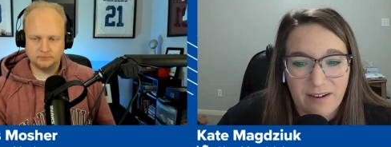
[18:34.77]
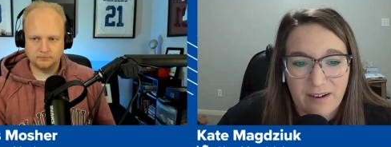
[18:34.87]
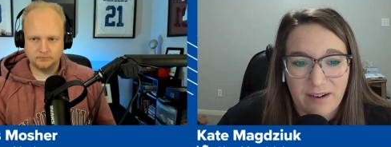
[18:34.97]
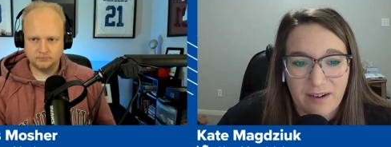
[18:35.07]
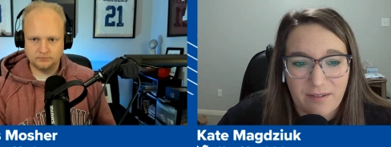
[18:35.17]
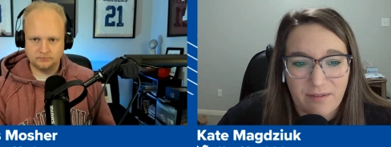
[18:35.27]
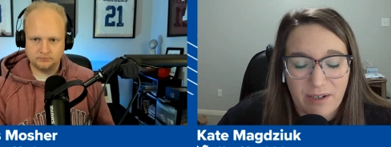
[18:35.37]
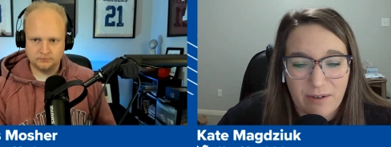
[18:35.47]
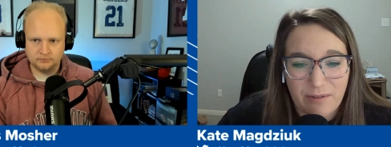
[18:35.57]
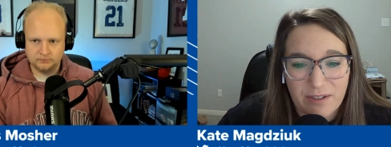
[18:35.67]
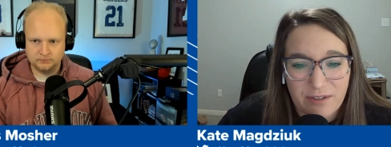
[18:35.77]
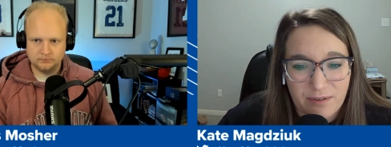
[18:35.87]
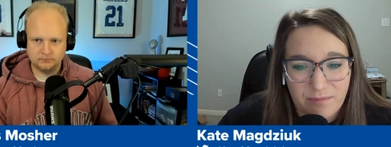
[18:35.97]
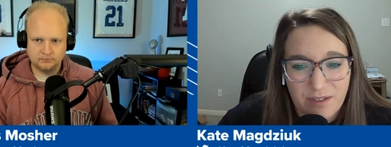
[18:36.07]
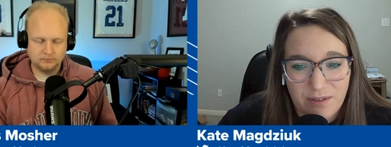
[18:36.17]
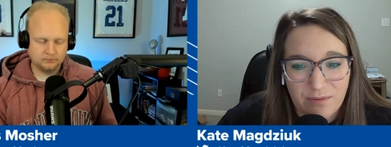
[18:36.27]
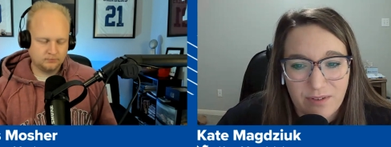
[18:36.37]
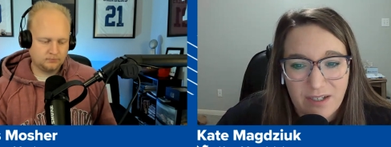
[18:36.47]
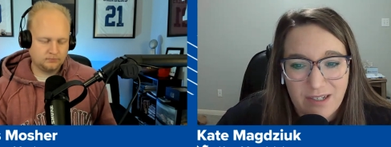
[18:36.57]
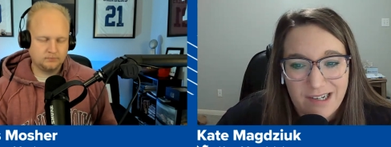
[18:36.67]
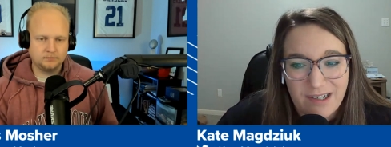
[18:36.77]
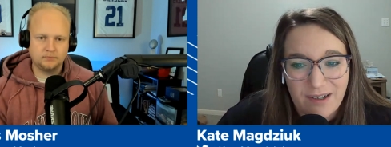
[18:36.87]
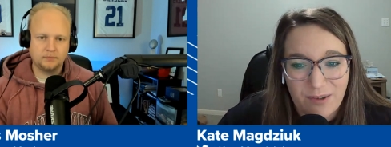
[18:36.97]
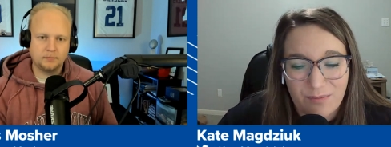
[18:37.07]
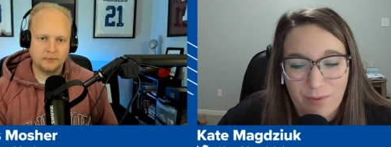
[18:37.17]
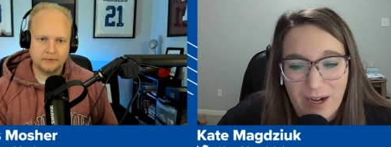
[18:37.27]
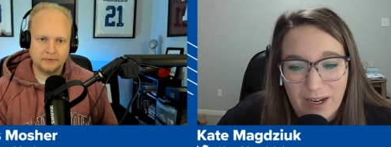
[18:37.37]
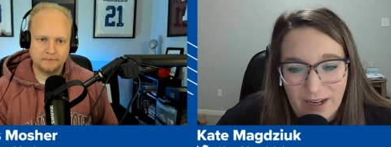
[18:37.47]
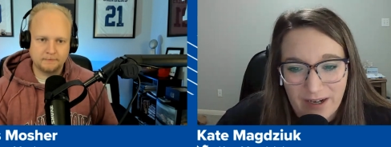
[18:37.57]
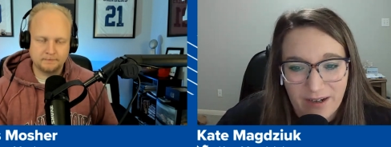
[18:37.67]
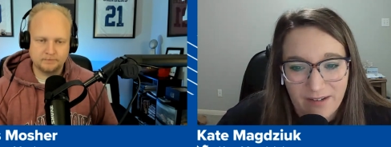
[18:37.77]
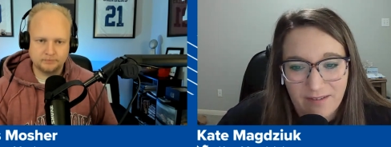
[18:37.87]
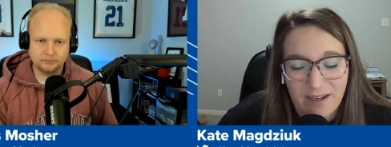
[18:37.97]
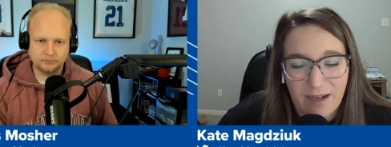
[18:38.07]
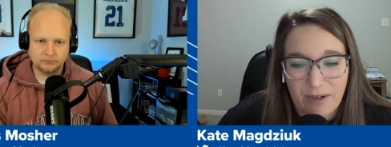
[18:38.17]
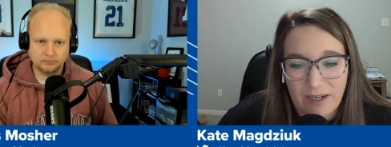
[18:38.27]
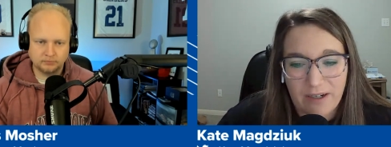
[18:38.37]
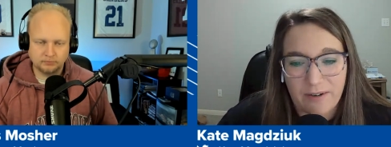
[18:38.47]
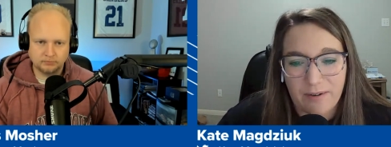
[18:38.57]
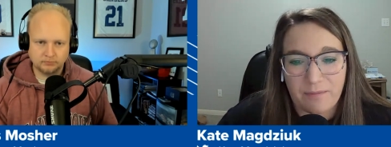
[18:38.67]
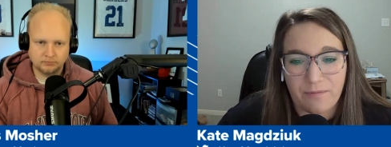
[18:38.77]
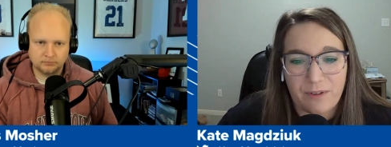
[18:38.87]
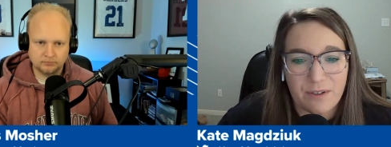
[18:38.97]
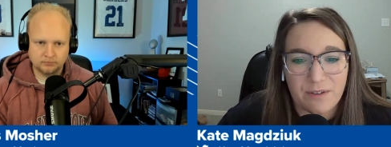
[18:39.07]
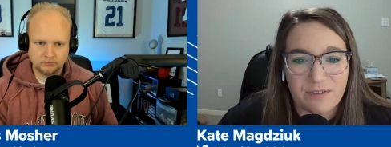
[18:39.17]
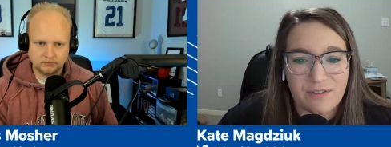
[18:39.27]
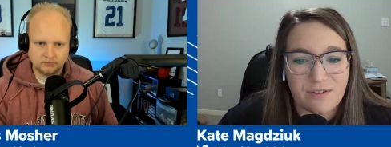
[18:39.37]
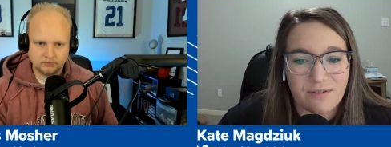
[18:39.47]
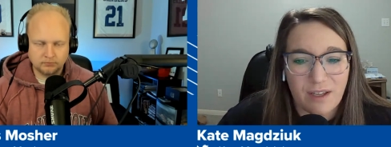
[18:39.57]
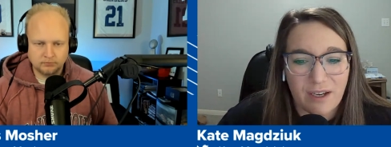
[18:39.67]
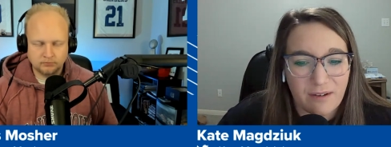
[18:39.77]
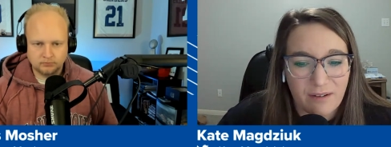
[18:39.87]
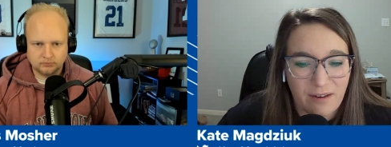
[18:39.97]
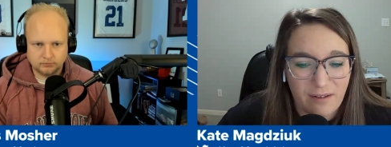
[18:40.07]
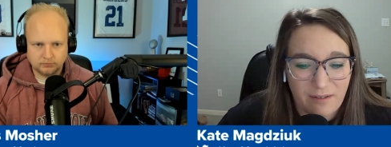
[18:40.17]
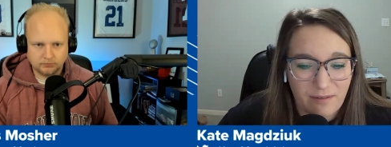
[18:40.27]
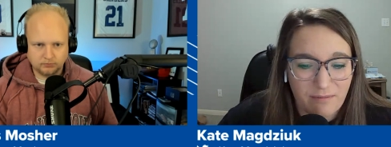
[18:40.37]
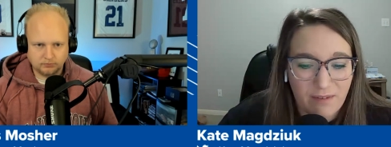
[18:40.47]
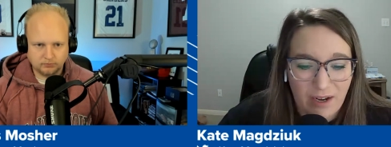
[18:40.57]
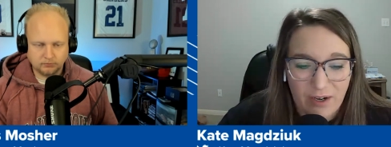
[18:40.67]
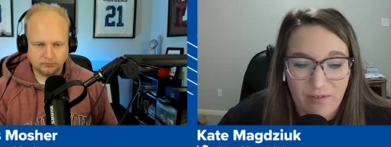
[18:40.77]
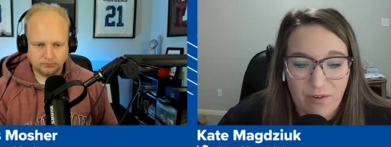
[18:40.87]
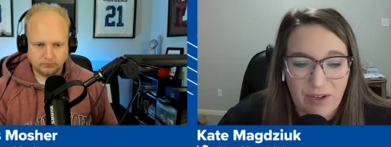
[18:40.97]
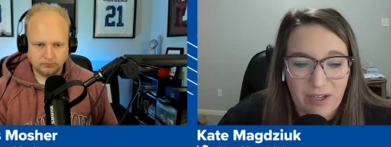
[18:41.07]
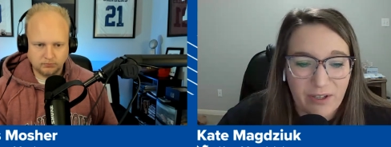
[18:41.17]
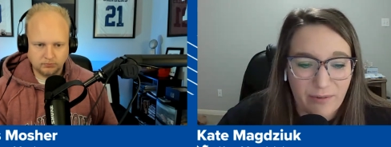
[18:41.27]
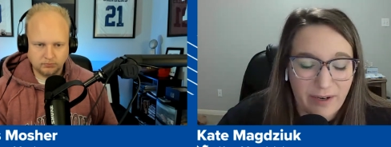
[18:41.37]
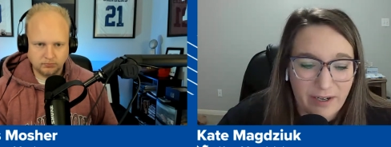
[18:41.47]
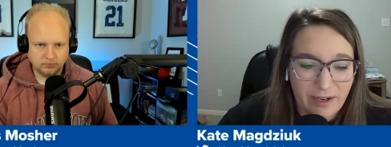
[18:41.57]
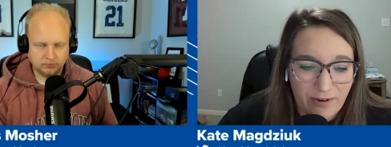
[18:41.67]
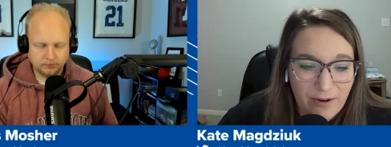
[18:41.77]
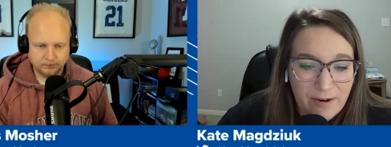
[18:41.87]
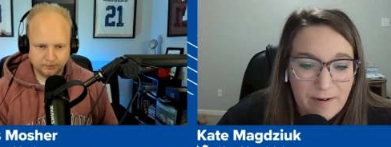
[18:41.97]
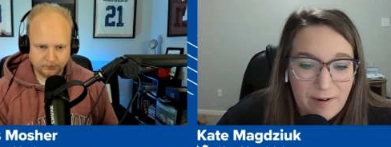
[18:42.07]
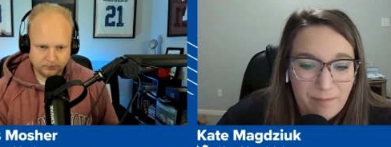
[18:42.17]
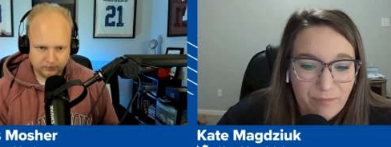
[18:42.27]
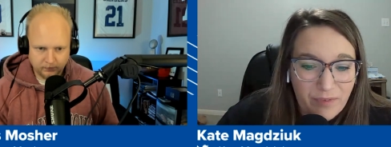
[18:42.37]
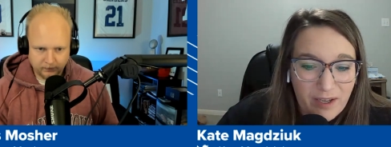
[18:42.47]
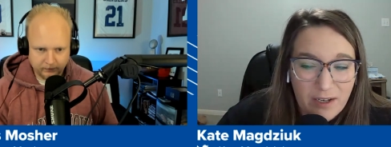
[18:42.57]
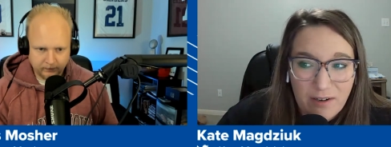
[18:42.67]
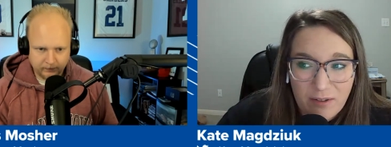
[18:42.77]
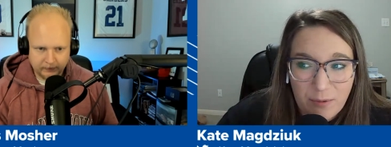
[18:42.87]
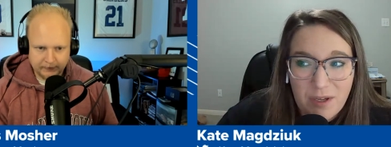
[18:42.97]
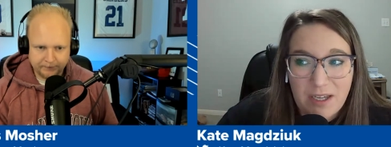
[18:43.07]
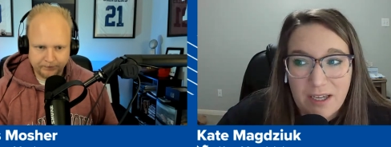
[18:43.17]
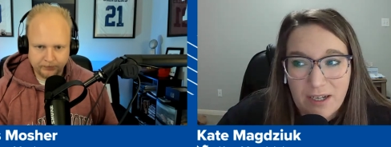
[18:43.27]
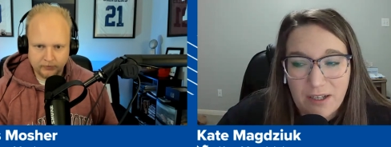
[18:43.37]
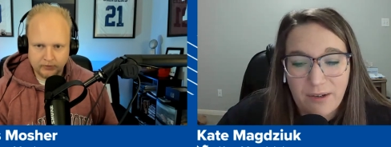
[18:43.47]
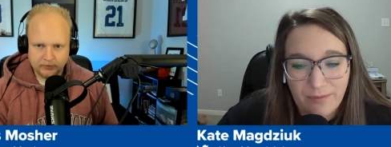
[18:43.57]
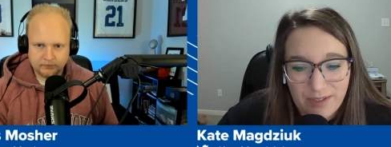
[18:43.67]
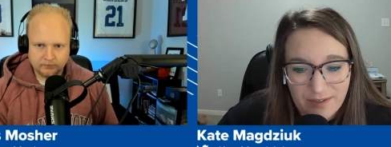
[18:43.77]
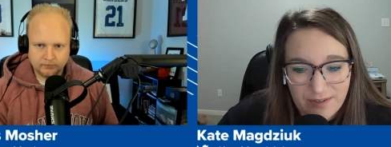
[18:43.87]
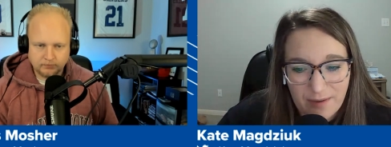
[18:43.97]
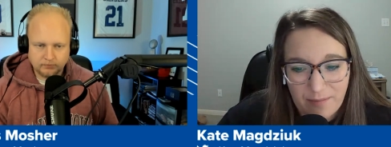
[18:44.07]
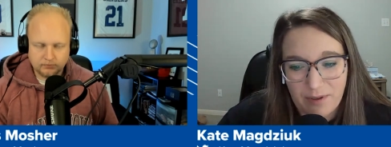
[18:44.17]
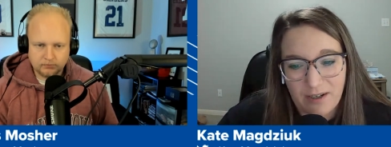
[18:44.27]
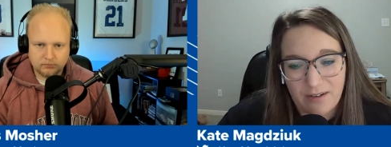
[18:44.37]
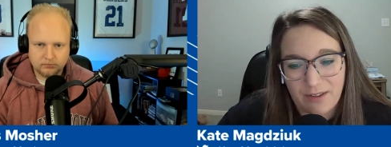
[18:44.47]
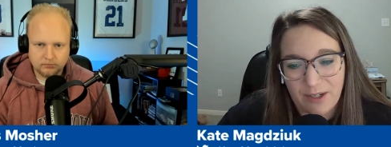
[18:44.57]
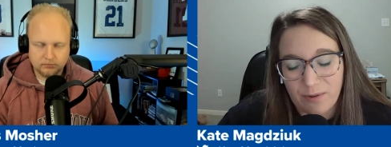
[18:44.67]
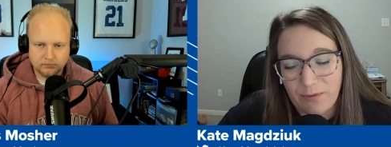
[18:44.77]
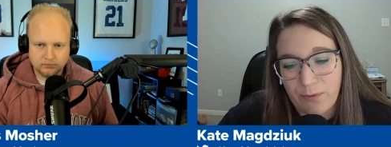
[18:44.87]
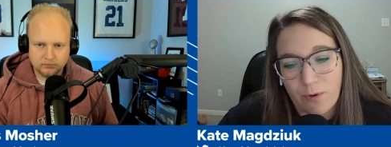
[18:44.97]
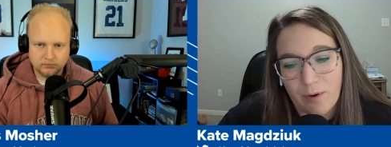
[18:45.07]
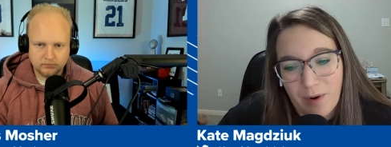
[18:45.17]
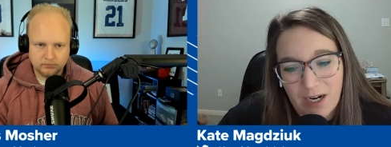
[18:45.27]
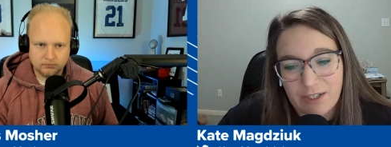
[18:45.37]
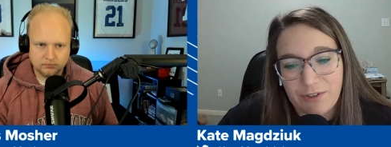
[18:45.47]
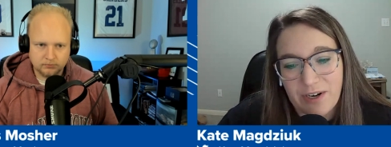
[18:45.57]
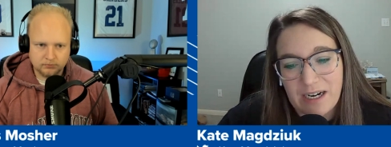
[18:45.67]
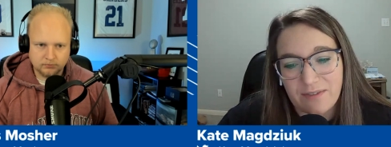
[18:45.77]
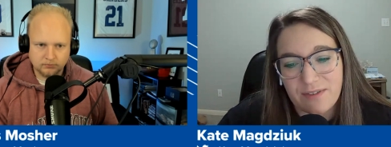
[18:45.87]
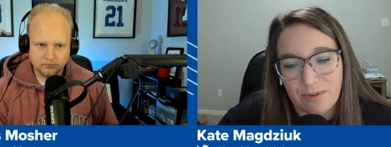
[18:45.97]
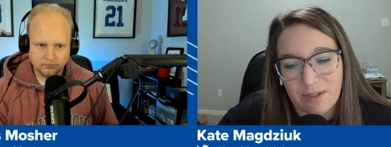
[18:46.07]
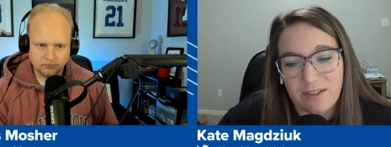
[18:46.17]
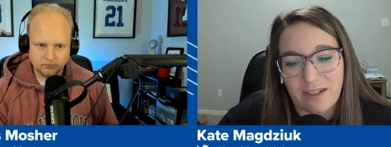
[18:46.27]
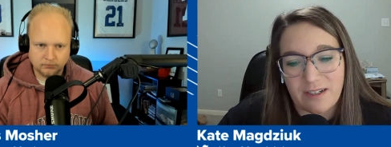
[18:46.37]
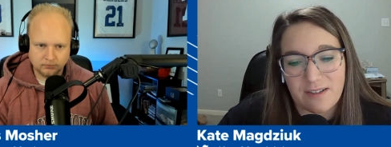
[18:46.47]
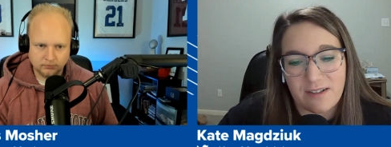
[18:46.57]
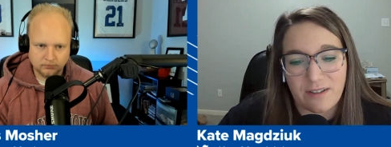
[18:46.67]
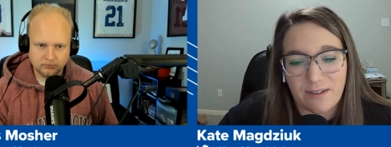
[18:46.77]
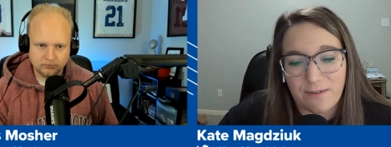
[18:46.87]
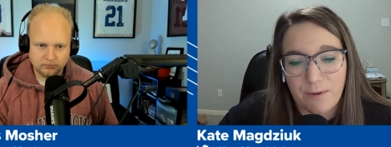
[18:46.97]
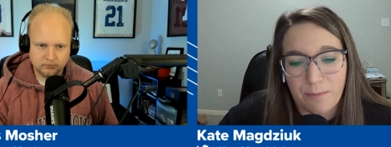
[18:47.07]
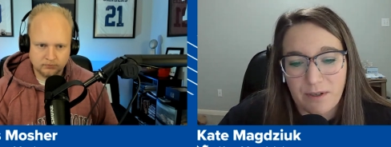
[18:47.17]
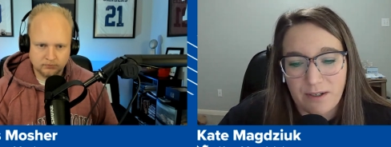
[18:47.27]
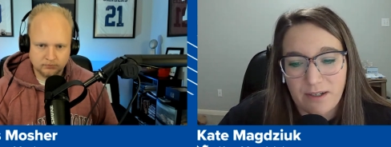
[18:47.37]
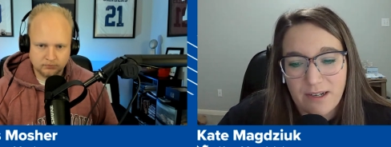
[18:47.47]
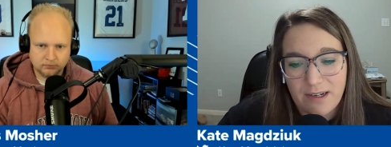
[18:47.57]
Speaker 1: uh, you know, in terms of eh, ranking, Evan Engram feels like eh, kind of a value right now. In the beginning of December, there were four mock drafts with Dynasty League football,